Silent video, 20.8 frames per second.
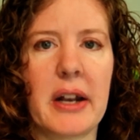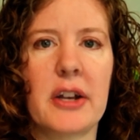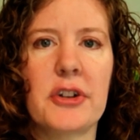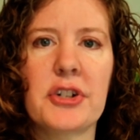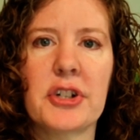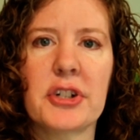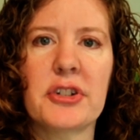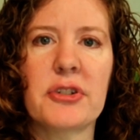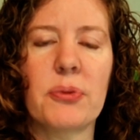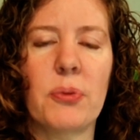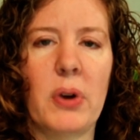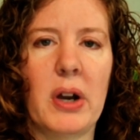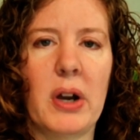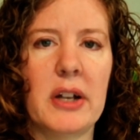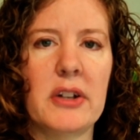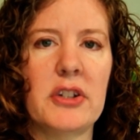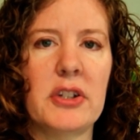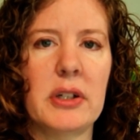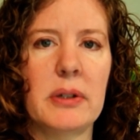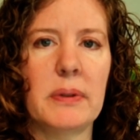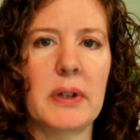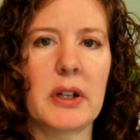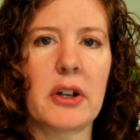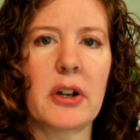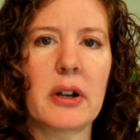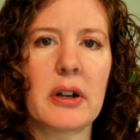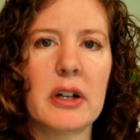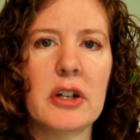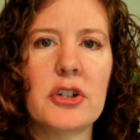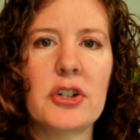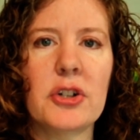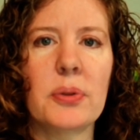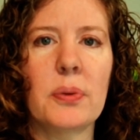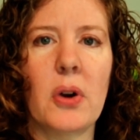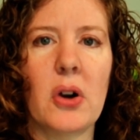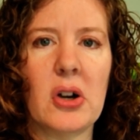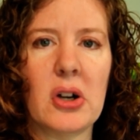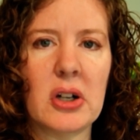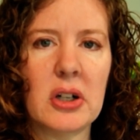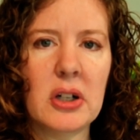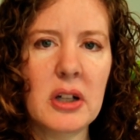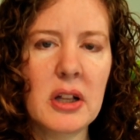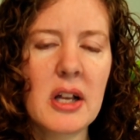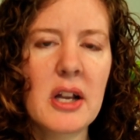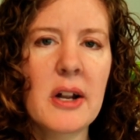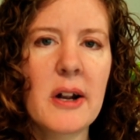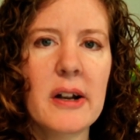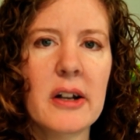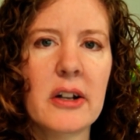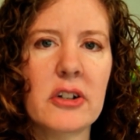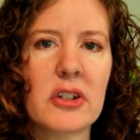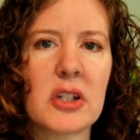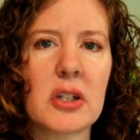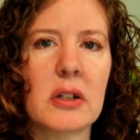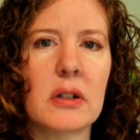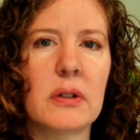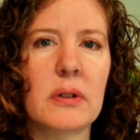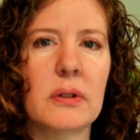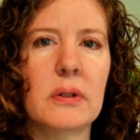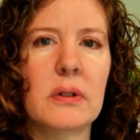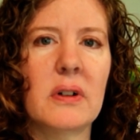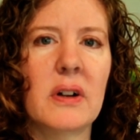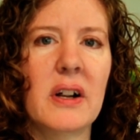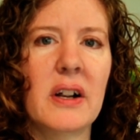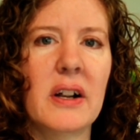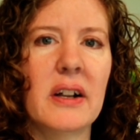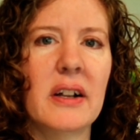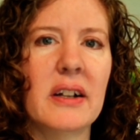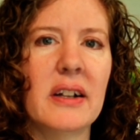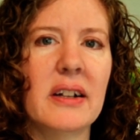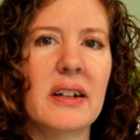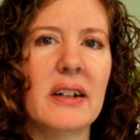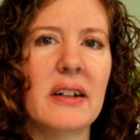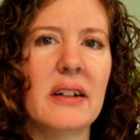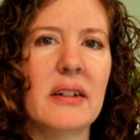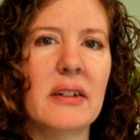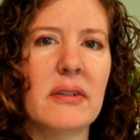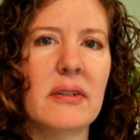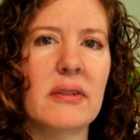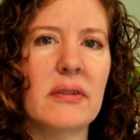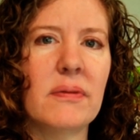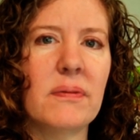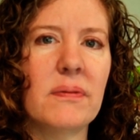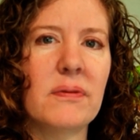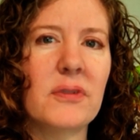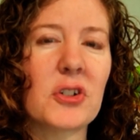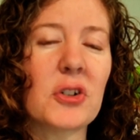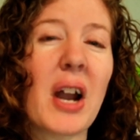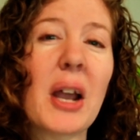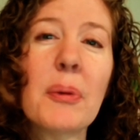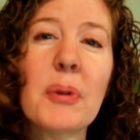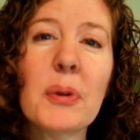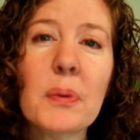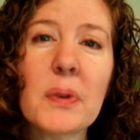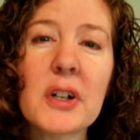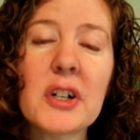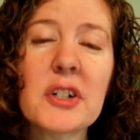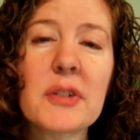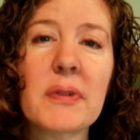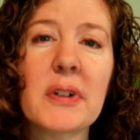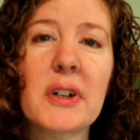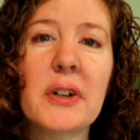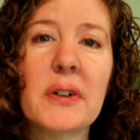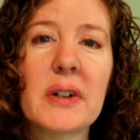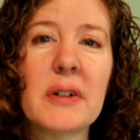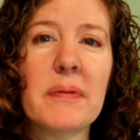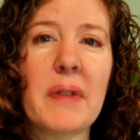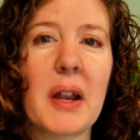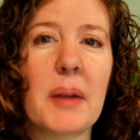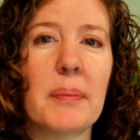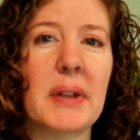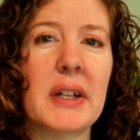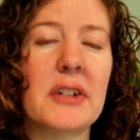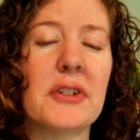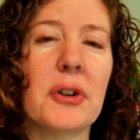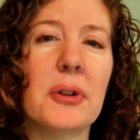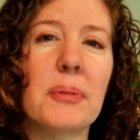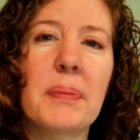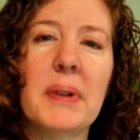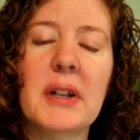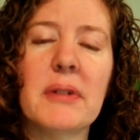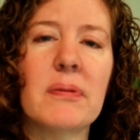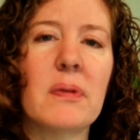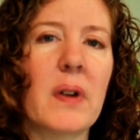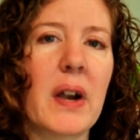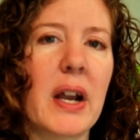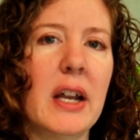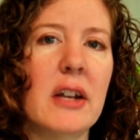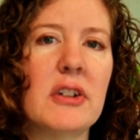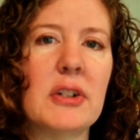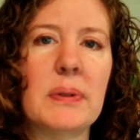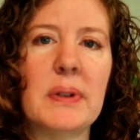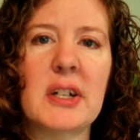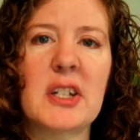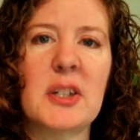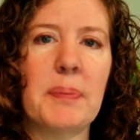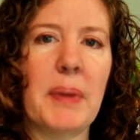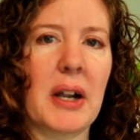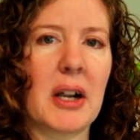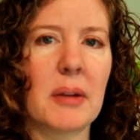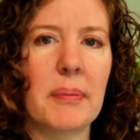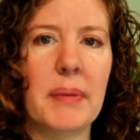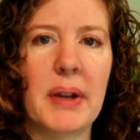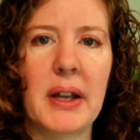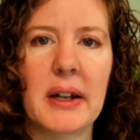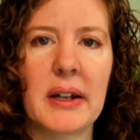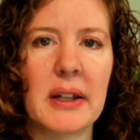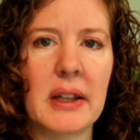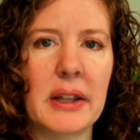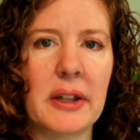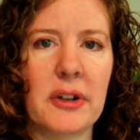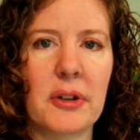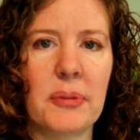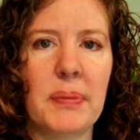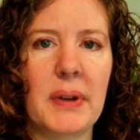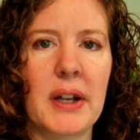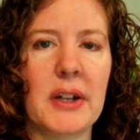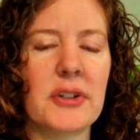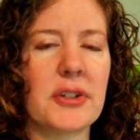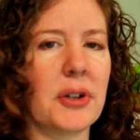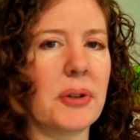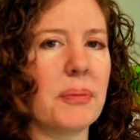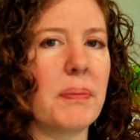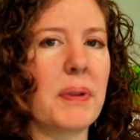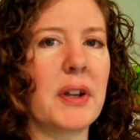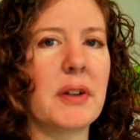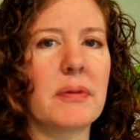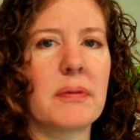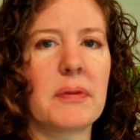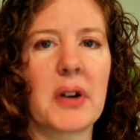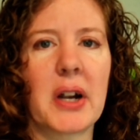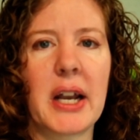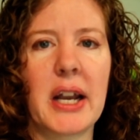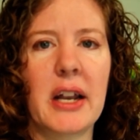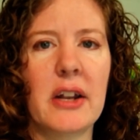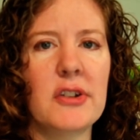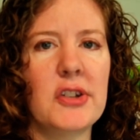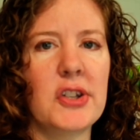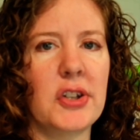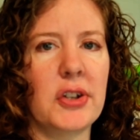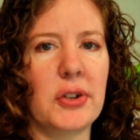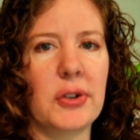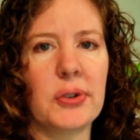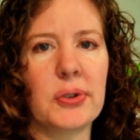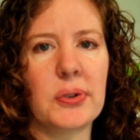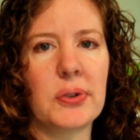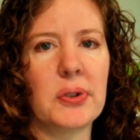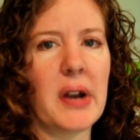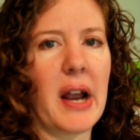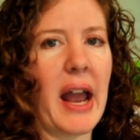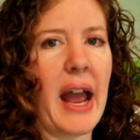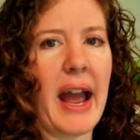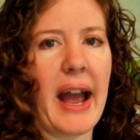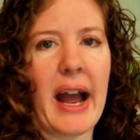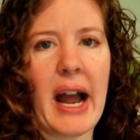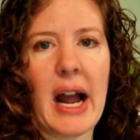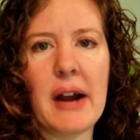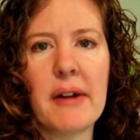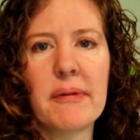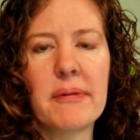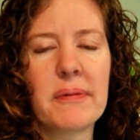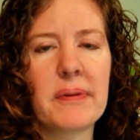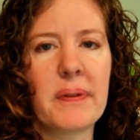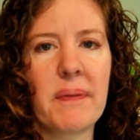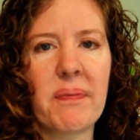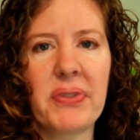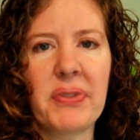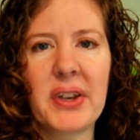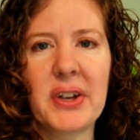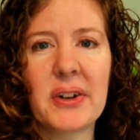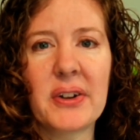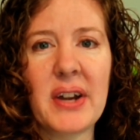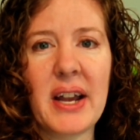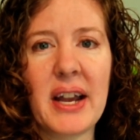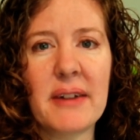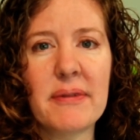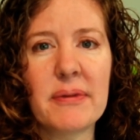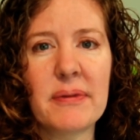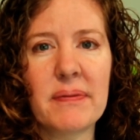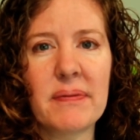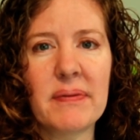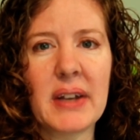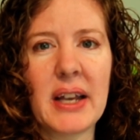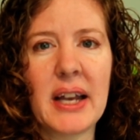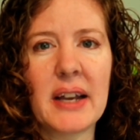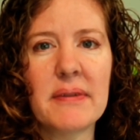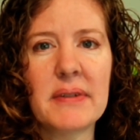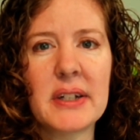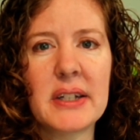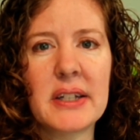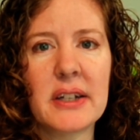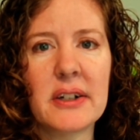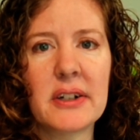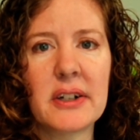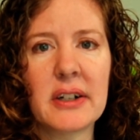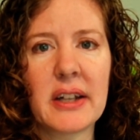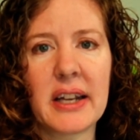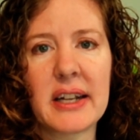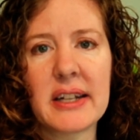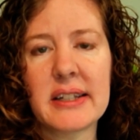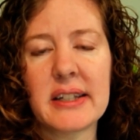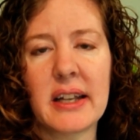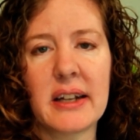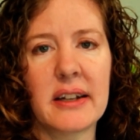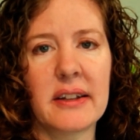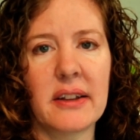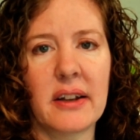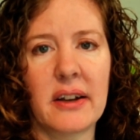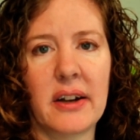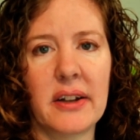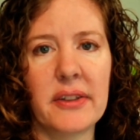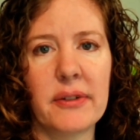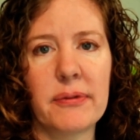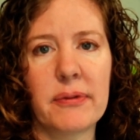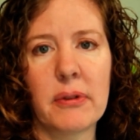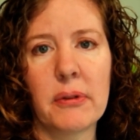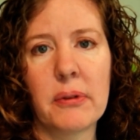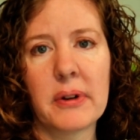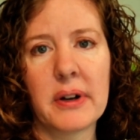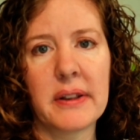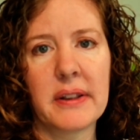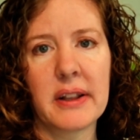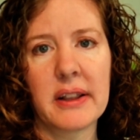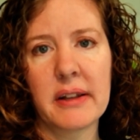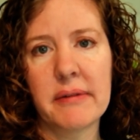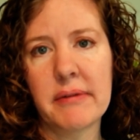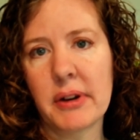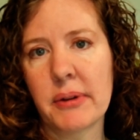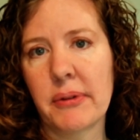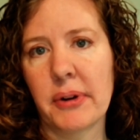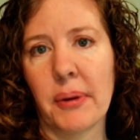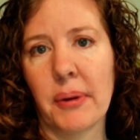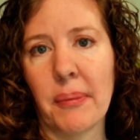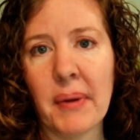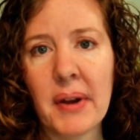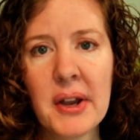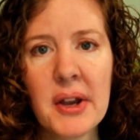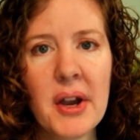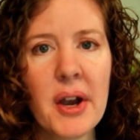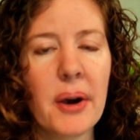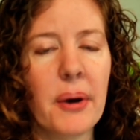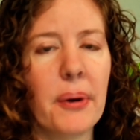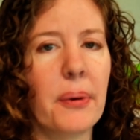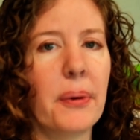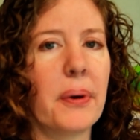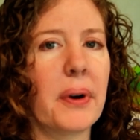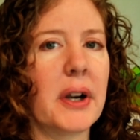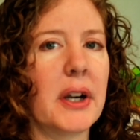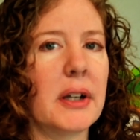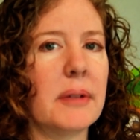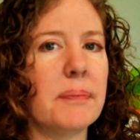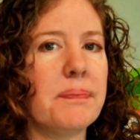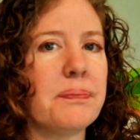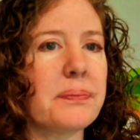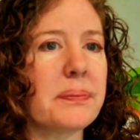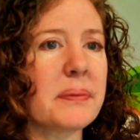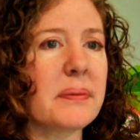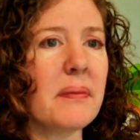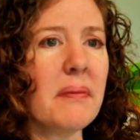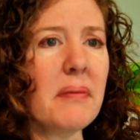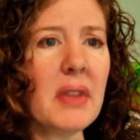And I just want to encourage you all to try what works for your family. Don't be afraid to experiment a little bit. Don't be afraid to have a dinner, like I said, on the floor in the living room or